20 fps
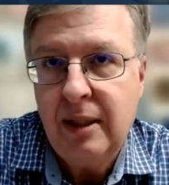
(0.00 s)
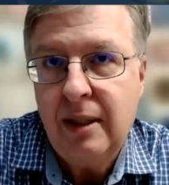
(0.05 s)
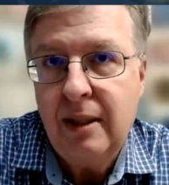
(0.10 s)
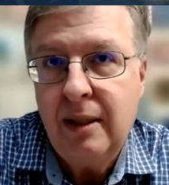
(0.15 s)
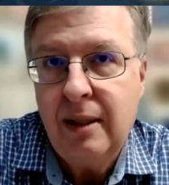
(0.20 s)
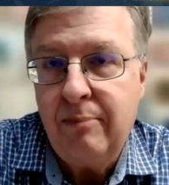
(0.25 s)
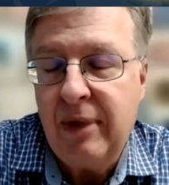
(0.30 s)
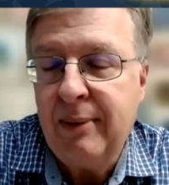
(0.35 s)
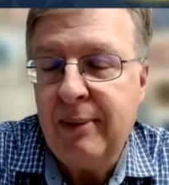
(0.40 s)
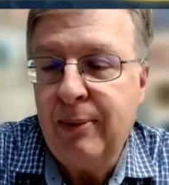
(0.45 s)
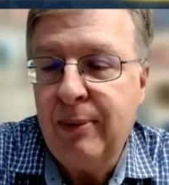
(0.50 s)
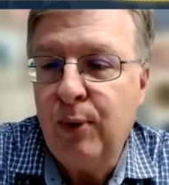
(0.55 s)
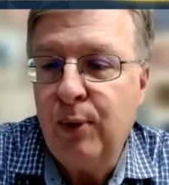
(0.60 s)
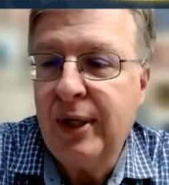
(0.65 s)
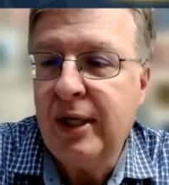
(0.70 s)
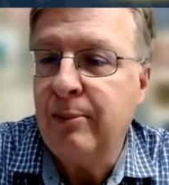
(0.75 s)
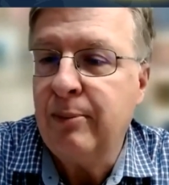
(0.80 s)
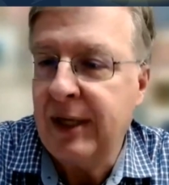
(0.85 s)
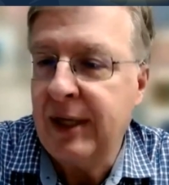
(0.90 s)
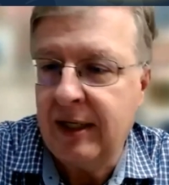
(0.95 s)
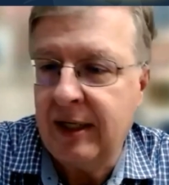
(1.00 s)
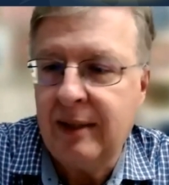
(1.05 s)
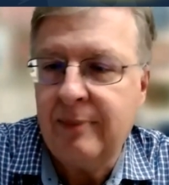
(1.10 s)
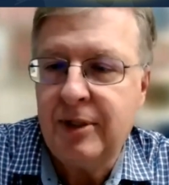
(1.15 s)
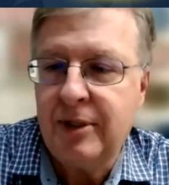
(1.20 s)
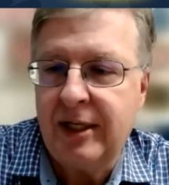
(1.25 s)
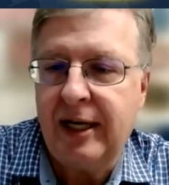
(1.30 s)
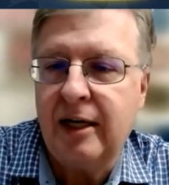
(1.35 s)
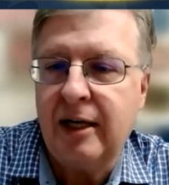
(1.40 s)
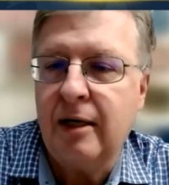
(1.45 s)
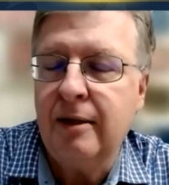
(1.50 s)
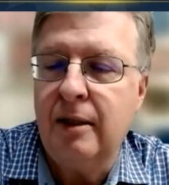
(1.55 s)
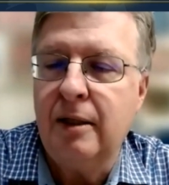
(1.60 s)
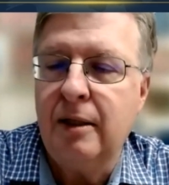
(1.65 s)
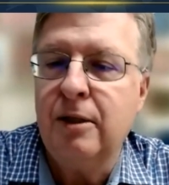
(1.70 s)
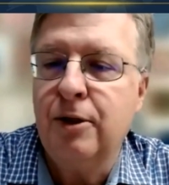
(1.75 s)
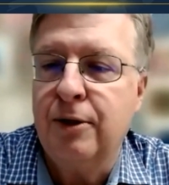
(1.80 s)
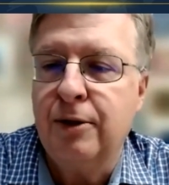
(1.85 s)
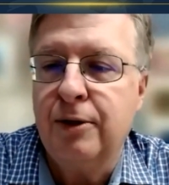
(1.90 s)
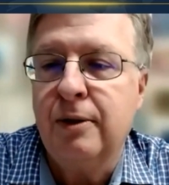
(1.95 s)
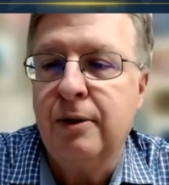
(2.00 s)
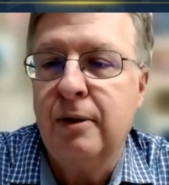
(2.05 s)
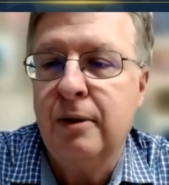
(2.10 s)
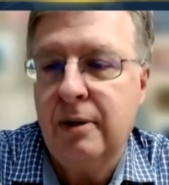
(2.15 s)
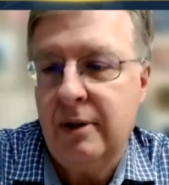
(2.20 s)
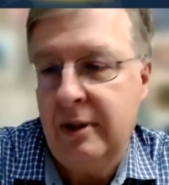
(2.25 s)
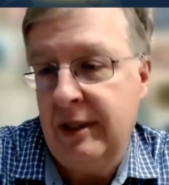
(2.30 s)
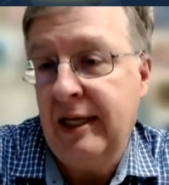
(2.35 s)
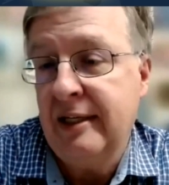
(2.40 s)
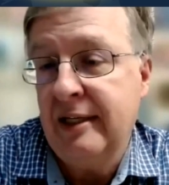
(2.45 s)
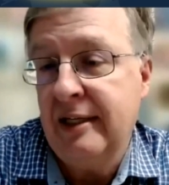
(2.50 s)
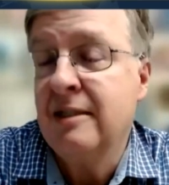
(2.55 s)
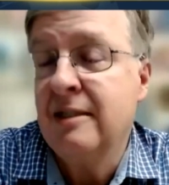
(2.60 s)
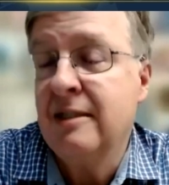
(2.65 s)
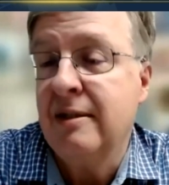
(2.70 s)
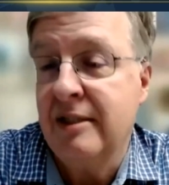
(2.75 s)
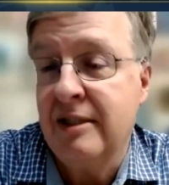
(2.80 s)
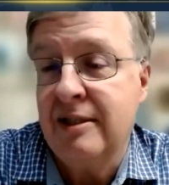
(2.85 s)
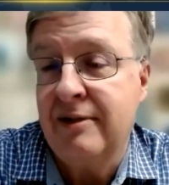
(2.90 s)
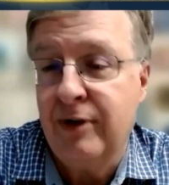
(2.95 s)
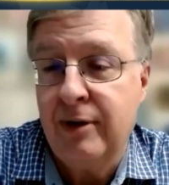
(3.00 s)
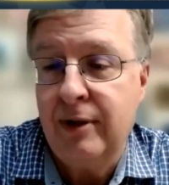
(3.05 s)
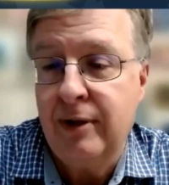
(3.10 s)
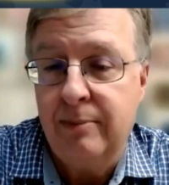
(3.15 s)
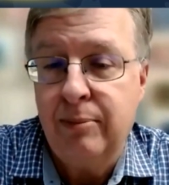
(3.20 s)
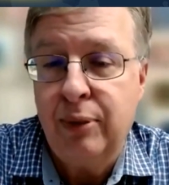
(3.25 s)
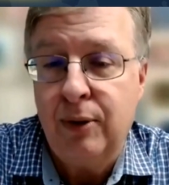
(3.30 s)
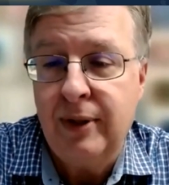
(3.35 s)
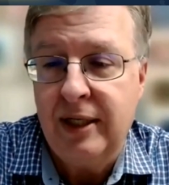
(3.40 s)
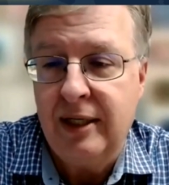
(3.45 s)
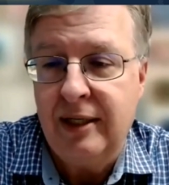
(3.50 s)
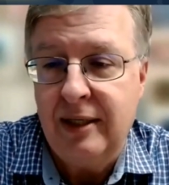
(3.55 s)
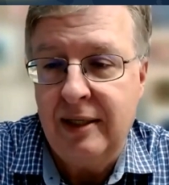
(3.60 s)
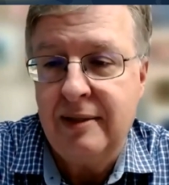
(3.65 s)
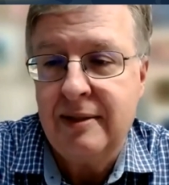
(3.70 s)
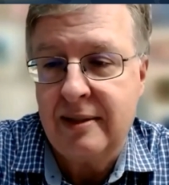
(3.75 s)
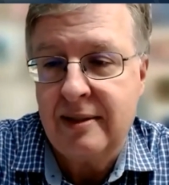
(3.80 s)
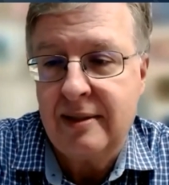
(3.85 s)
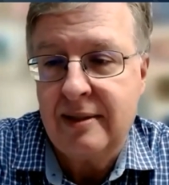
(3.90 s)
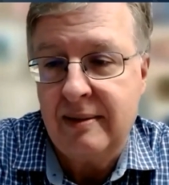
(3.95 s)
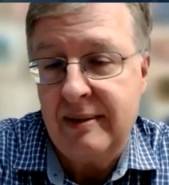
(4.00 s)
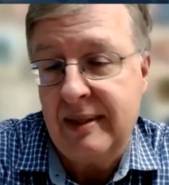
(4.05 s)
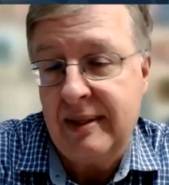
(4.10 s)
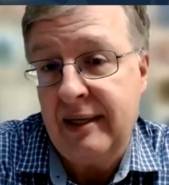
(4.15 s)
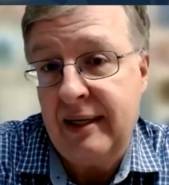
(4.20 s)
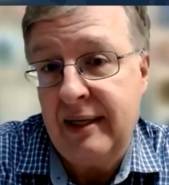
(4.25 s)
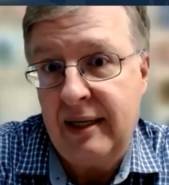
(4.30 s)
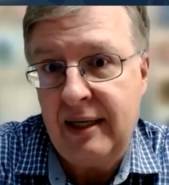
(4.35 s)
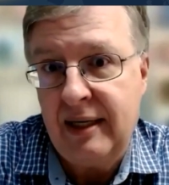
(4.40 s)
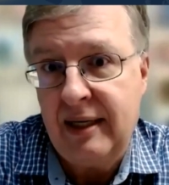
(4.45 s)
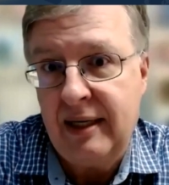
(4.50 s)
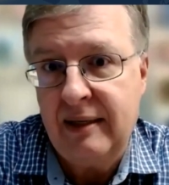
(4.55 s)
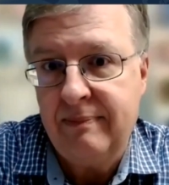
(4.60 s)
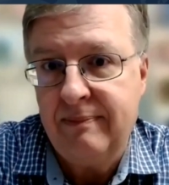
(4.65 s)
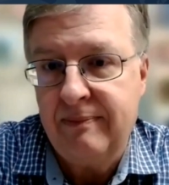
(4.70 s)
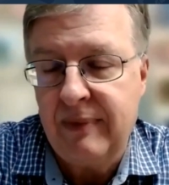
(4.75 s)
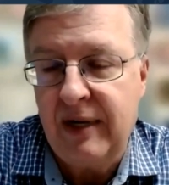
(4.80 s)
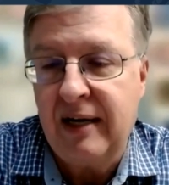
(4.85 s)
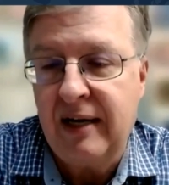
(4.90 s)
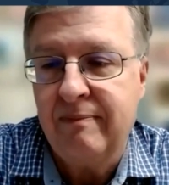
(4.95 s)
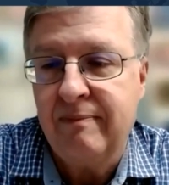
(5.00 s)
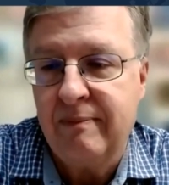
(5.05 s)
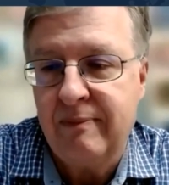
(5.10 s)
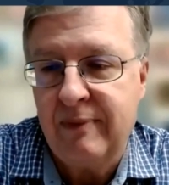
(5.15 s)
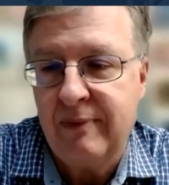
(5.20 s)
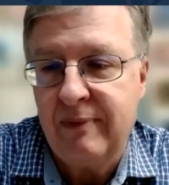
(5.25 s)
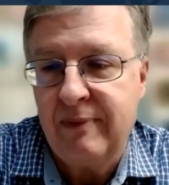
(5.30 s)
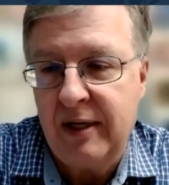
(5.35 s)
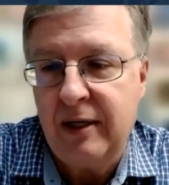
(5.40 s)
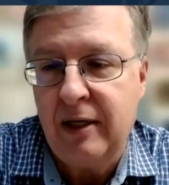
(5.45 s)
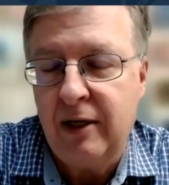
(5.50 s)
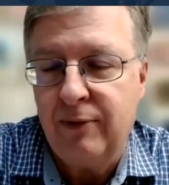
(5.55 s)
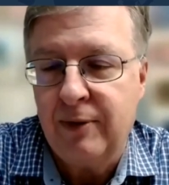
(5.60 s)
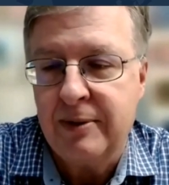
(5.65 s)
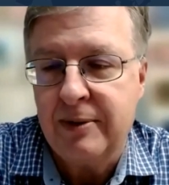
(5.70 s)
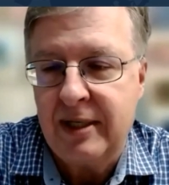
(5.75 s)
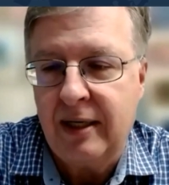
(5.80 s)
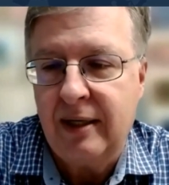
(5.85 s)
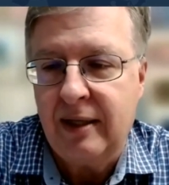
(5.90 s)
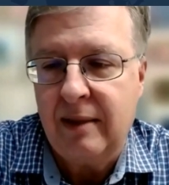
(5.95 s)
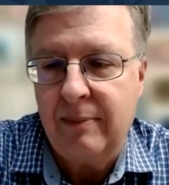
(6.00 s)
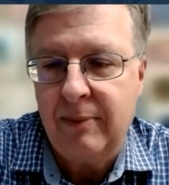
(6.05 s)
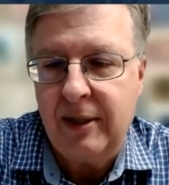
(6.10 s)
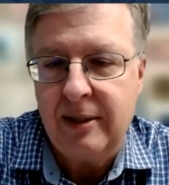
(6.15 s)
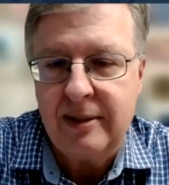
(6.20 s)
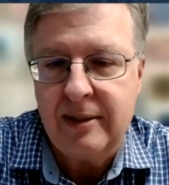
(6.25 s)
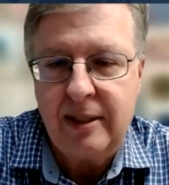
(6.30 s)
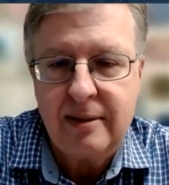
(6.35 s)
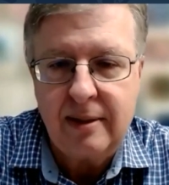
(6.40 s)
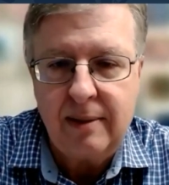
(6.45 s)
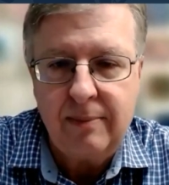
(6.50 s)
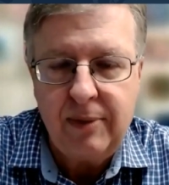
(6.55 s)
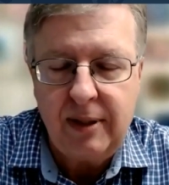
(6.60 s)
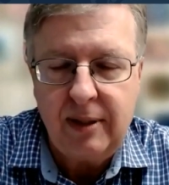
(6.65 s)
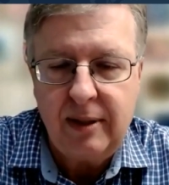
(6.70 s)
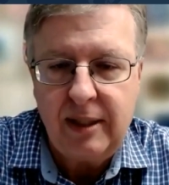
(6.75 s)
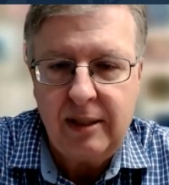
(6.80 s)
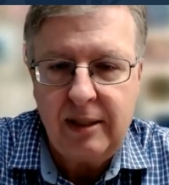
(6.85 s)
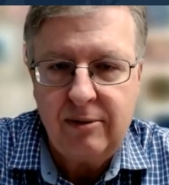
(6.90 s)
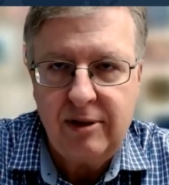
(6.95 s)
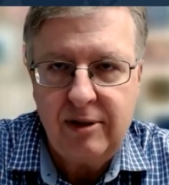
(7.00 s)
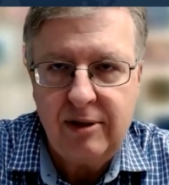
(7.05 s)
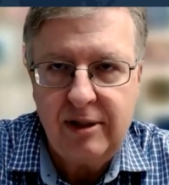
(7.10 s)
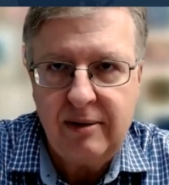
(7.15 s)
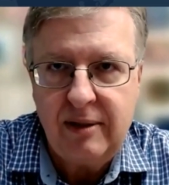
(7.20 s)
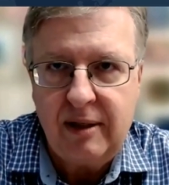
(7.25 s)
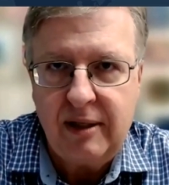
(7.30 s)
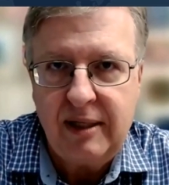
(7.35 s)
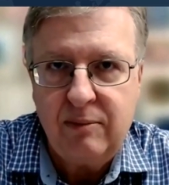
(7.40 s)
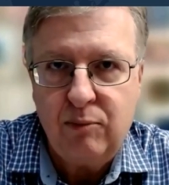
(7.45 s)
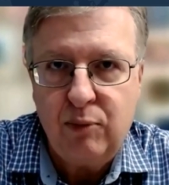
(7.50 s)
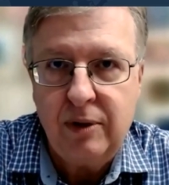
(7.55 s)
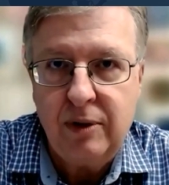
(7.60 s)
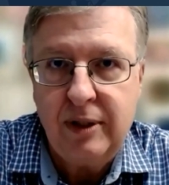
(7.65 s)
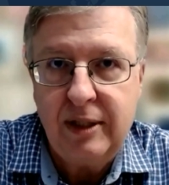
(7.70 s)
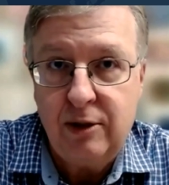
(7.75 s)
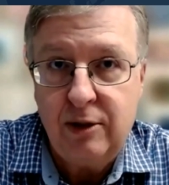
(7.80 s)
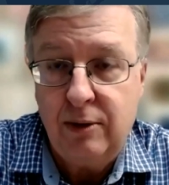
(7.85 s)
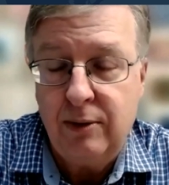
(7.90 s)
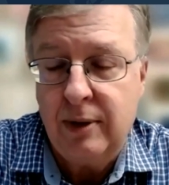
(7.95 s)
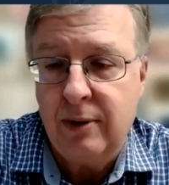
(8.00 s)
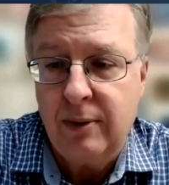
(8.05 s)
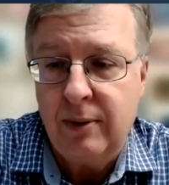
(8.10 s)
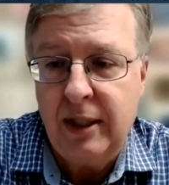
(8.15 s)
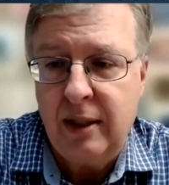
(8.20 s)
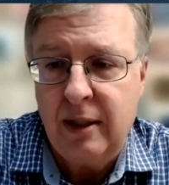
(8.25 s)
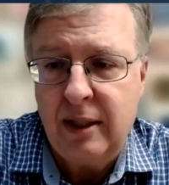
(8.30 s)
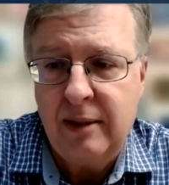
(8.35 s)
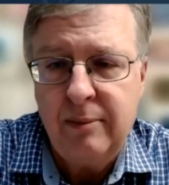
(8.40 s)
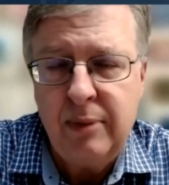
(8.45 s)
Maybe we can pick it up, Chad, on the internal. Yeah, that's it's a very good point, and it's uh, I I thank you for saying that because that's something that I really do agree on.